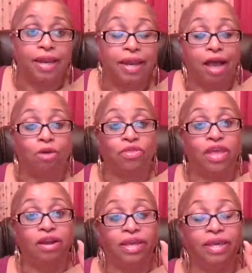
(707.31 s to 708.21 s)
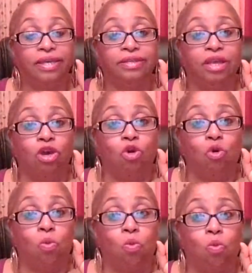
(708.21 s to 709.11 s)
Now, there is
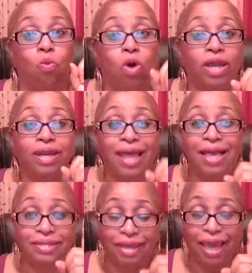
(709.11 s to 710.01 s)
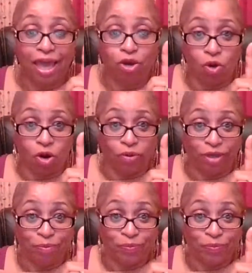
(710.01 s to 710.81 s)
one last category.